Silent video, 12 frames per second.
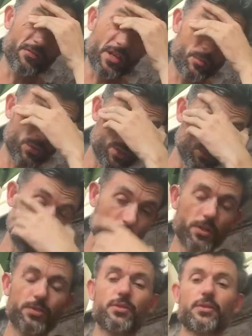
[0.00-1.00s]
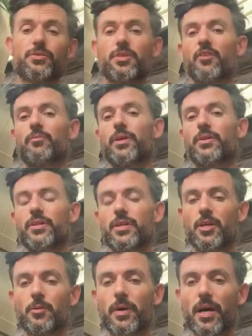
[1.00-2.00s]
of them with the words and stuff, but the
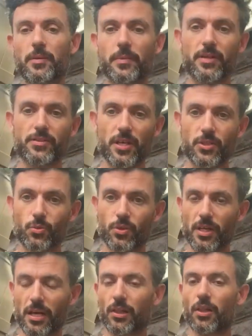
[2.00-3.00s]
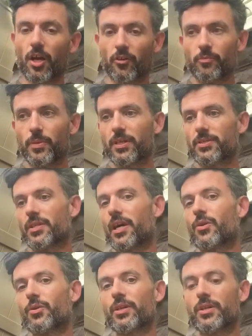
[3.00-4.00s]
inner body meditation one I love because
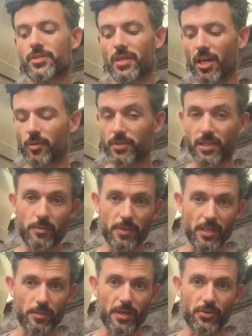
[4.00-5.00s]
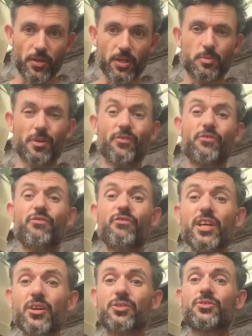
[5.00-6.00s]
not only does it help to get me out of my thoughts, but it
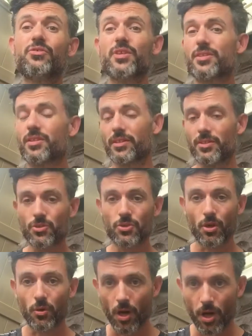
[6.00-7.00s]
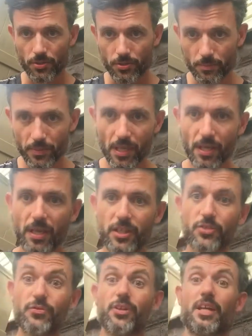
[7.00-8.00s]
feels physically so awesome. You
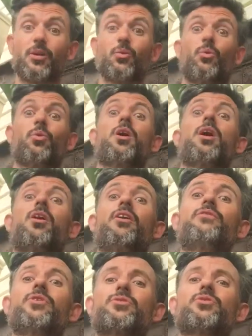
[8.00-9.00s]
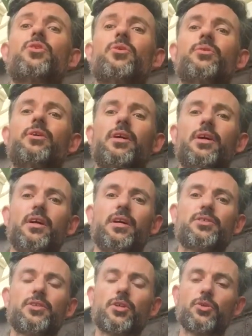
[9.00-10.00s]
just feel like, whoa, I feel
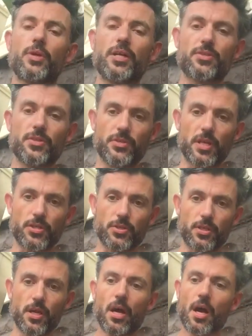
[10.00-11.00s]
such a great sensation.